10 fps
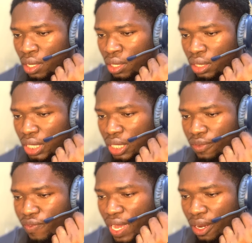this
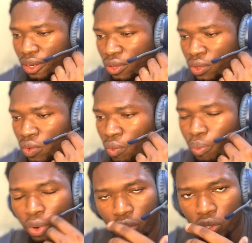value
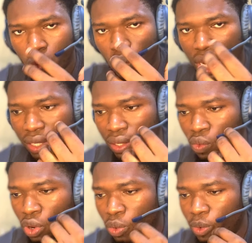+1,
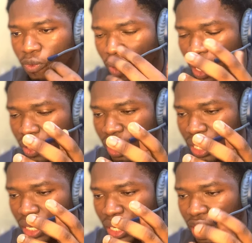what we found, the
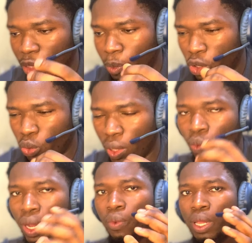index +1.
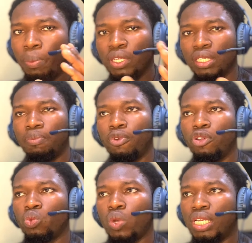Why we are putting the
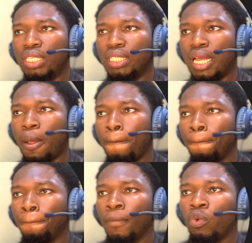+1 is that
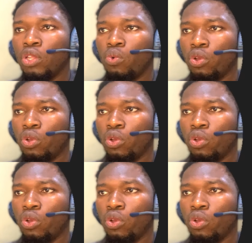when you want to